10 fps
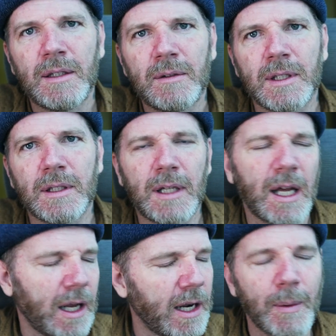Well,
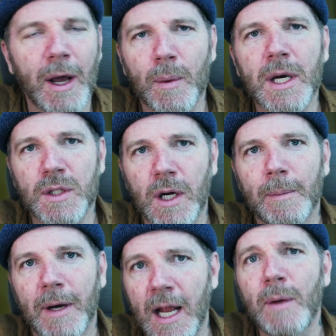anyway, I don't want to talk
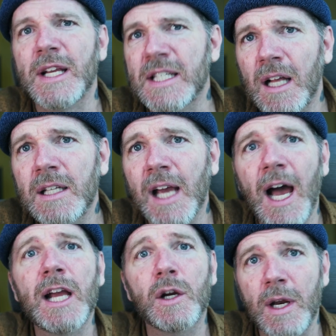about it. Anyway, solid
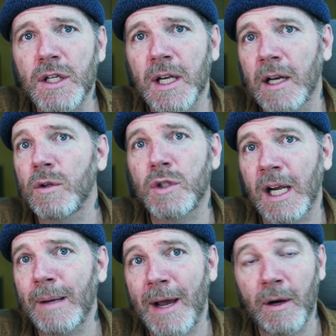guy, great channel,
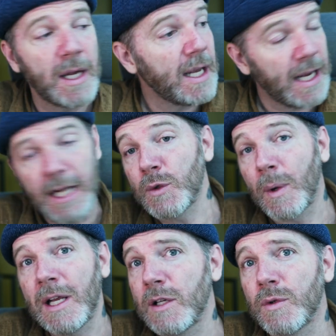check him out. He's the
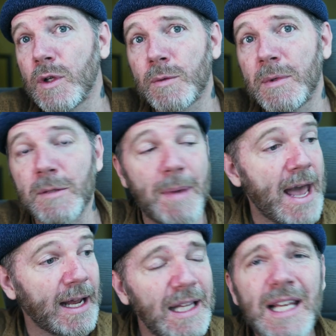one that introduced me to this
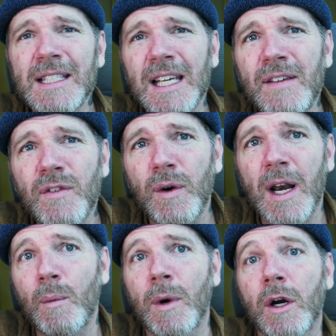bag, and I like to give
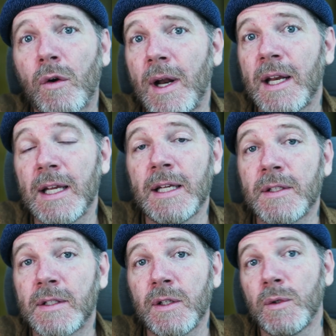credit where credit
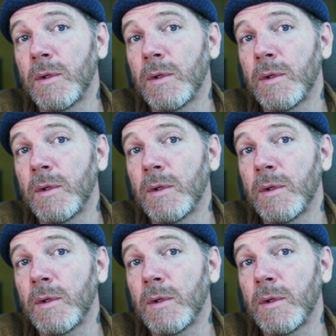is due.